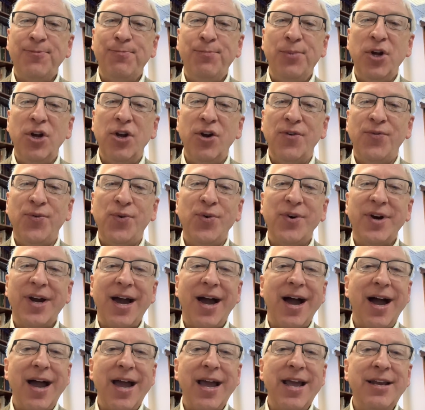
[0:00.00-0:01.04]
beautiful
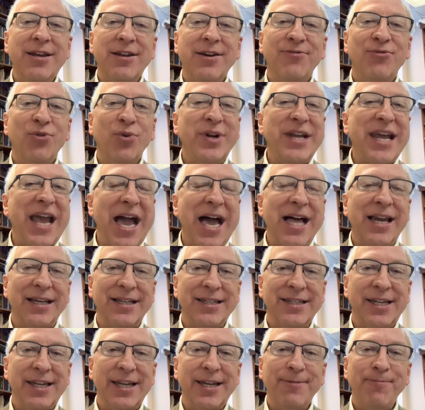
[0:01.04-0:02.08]
kind of
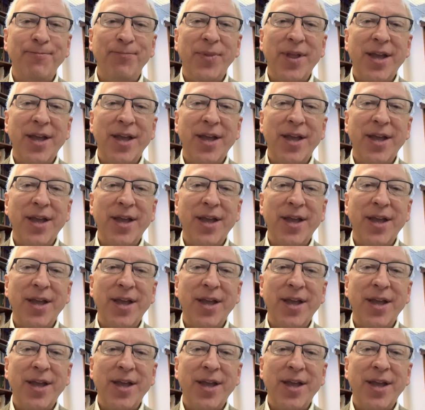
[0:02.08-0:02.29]
reality